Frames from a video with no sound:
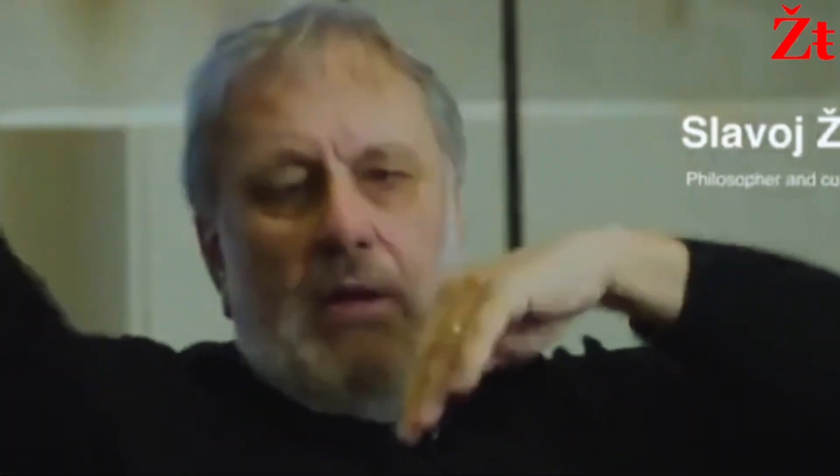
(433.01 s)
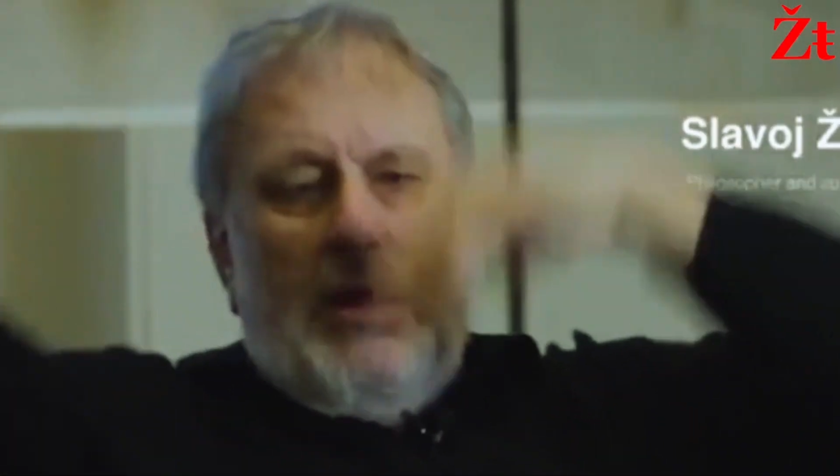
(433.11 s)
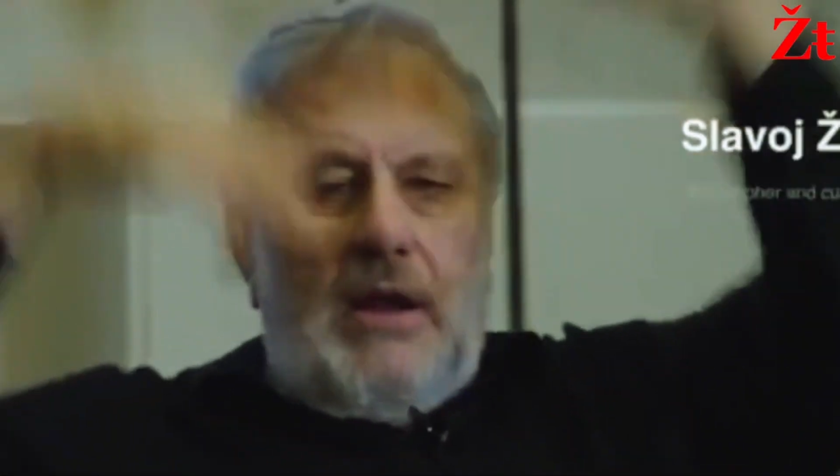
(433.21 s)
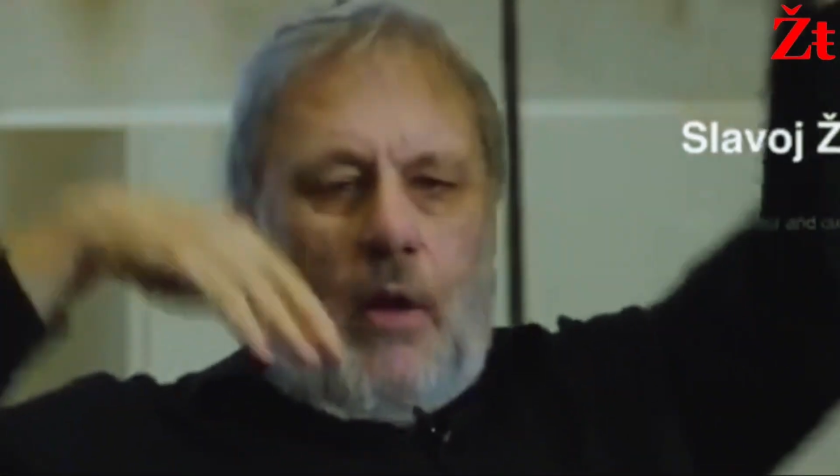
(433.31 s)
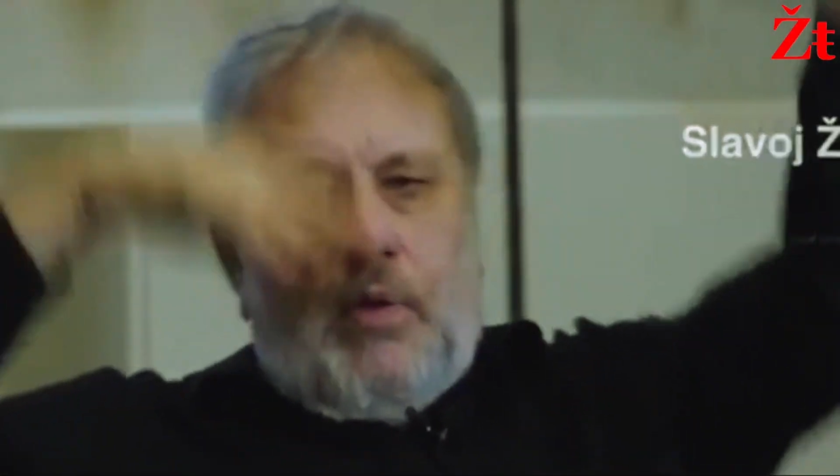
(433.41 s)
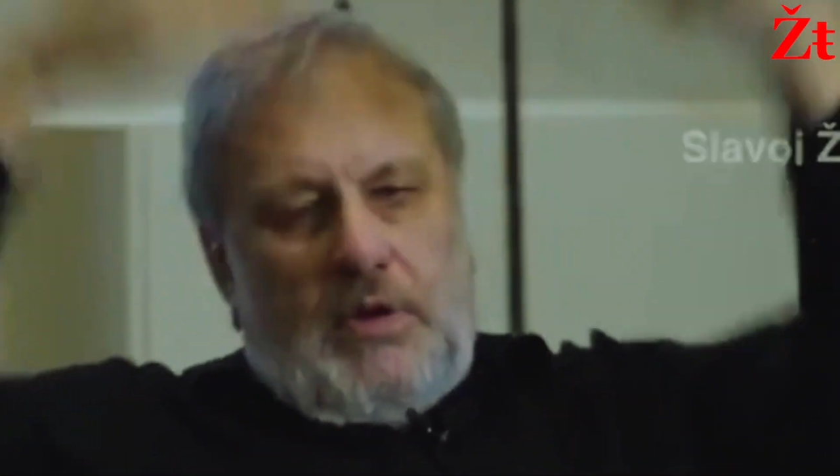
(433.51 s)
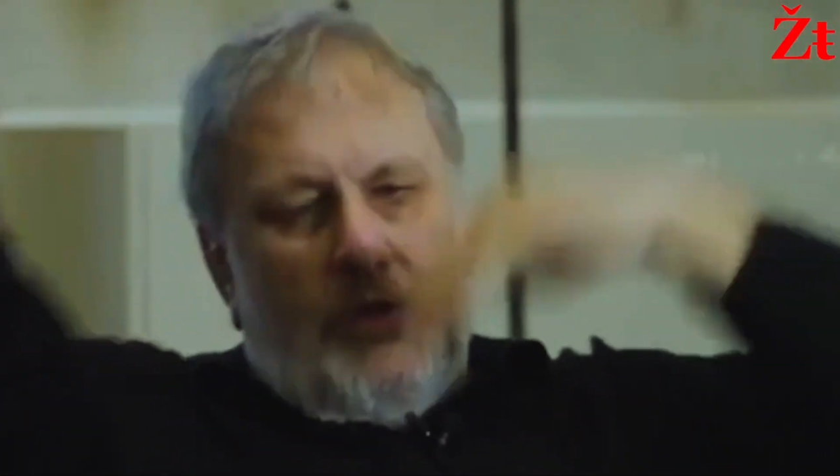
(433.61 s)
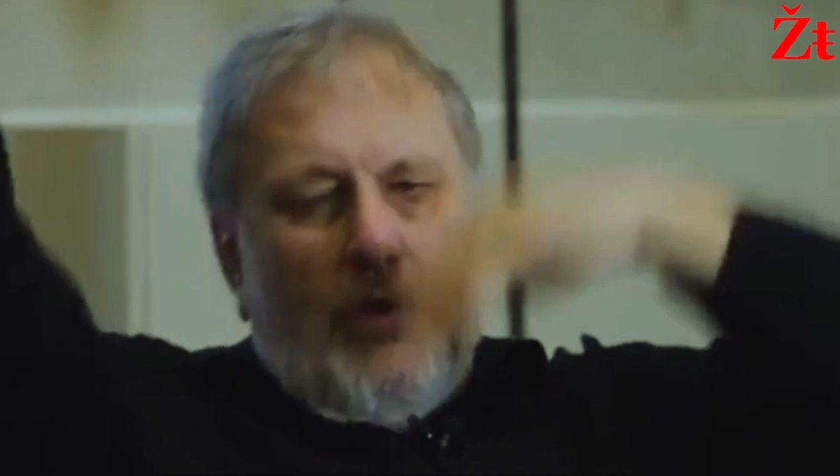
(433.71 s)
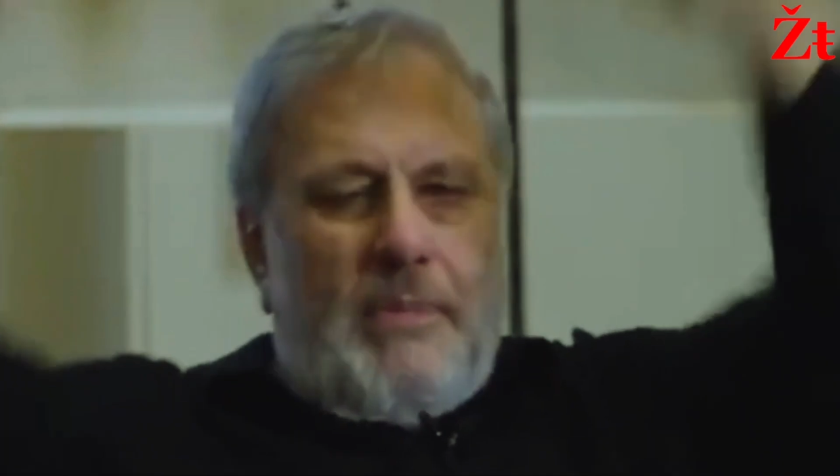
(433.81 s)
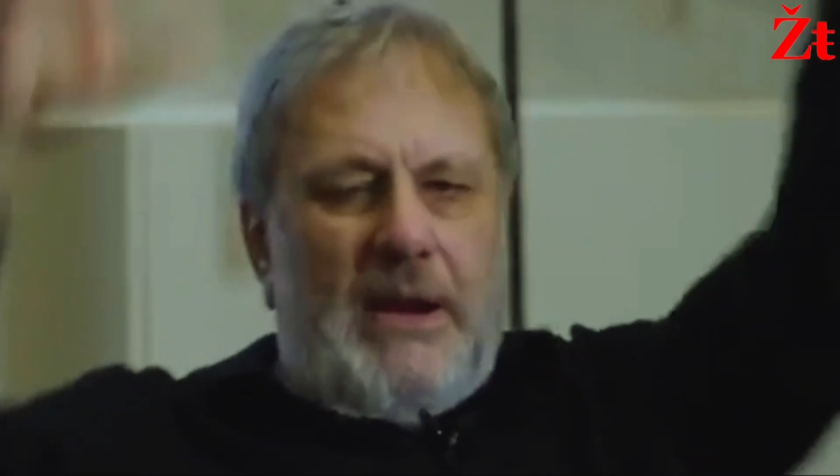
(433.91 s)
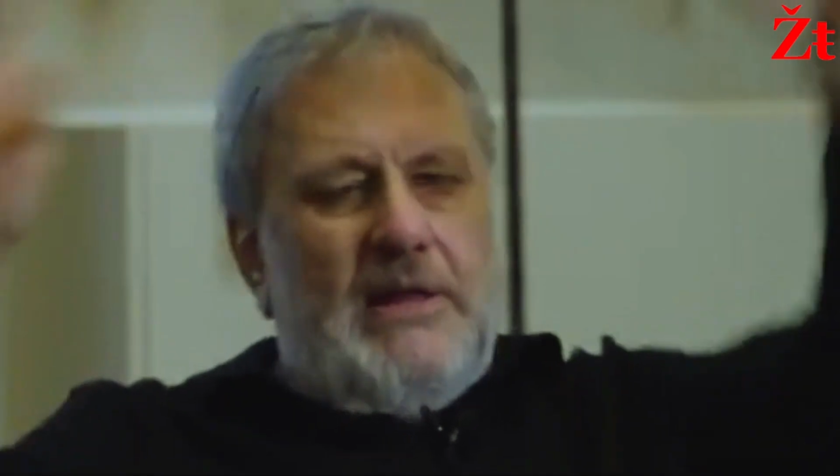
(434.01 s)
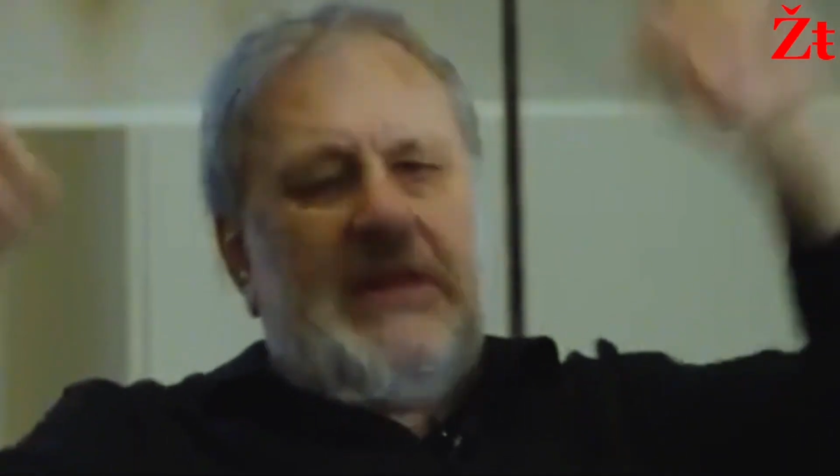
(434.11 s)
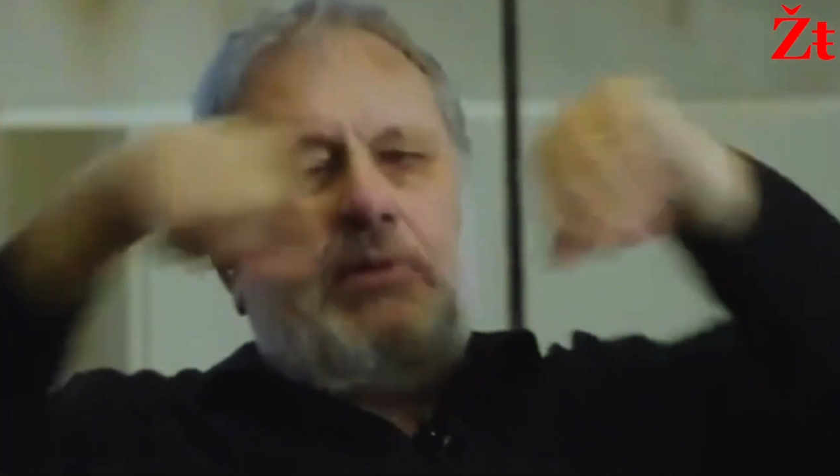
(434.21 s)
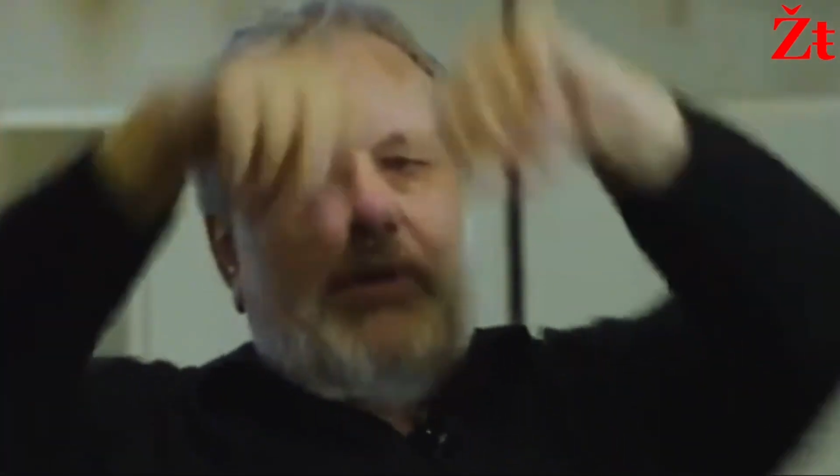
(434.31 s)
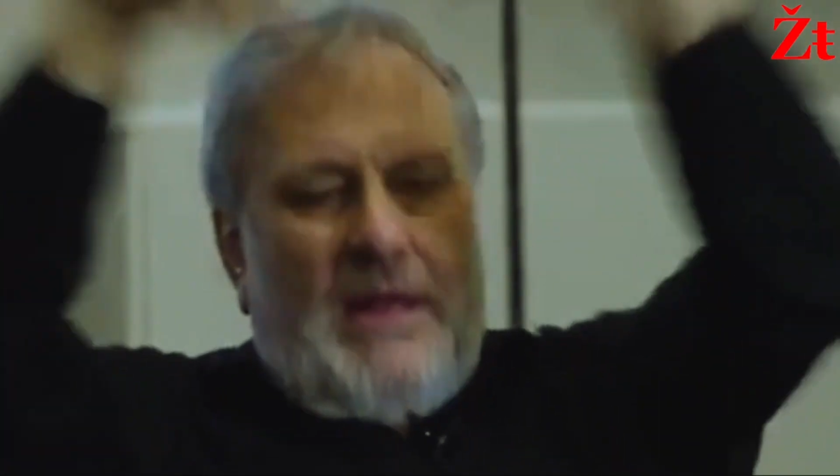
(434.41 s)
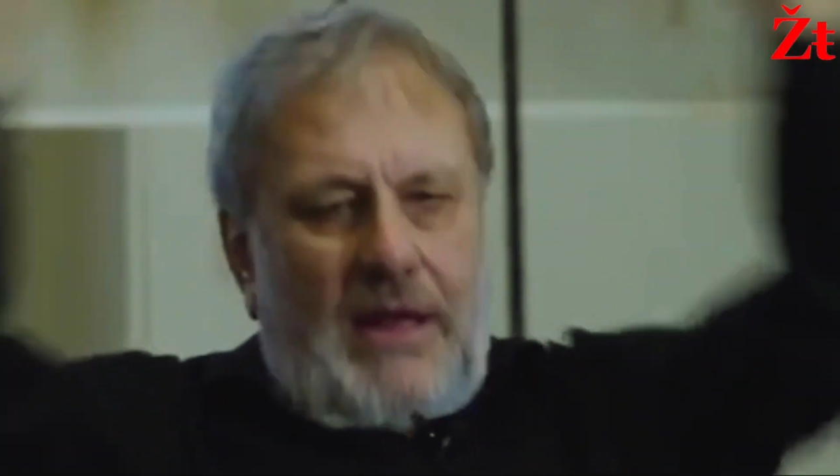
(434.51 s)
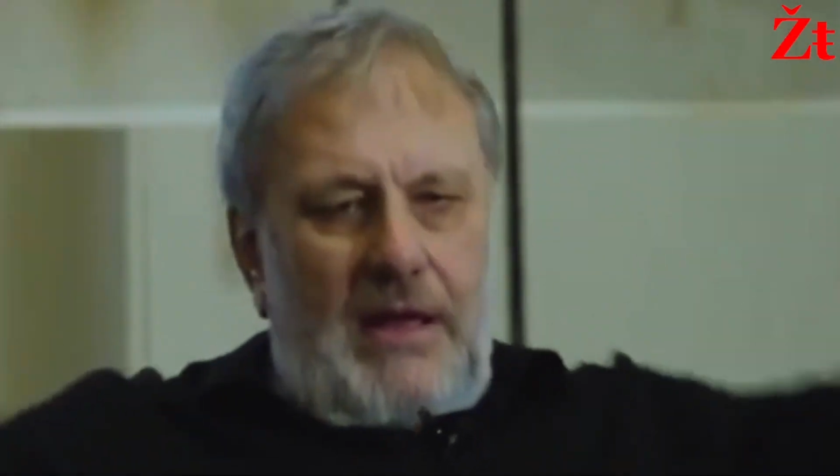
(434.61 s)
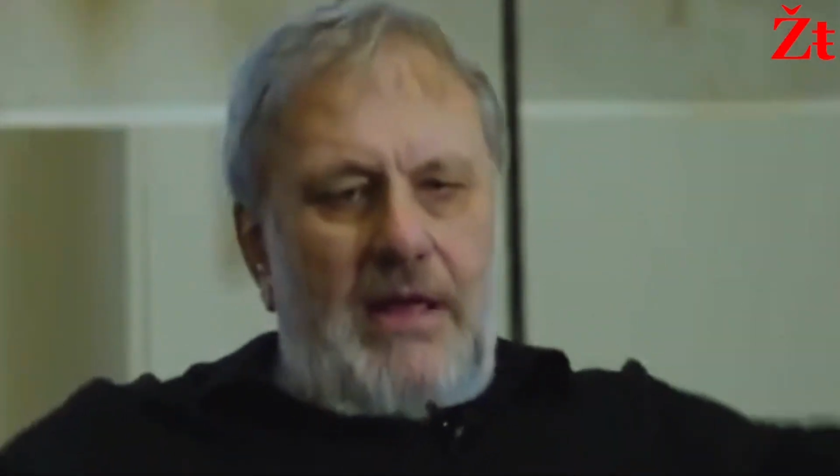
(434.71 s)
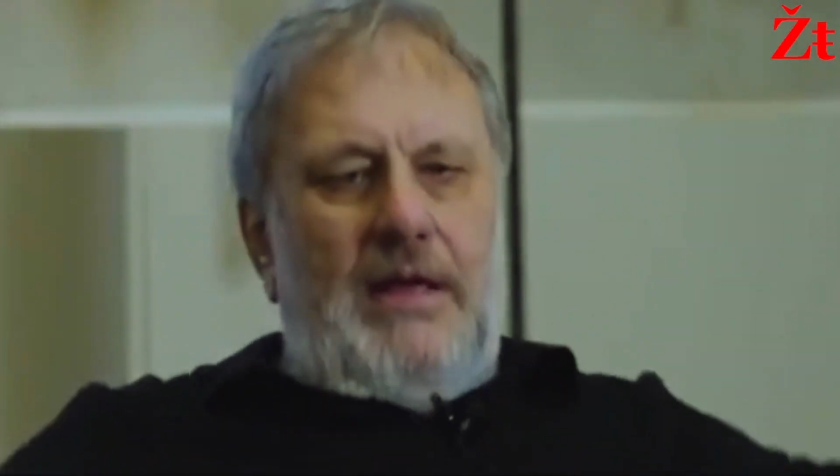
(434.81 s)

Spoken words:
in our hubris, we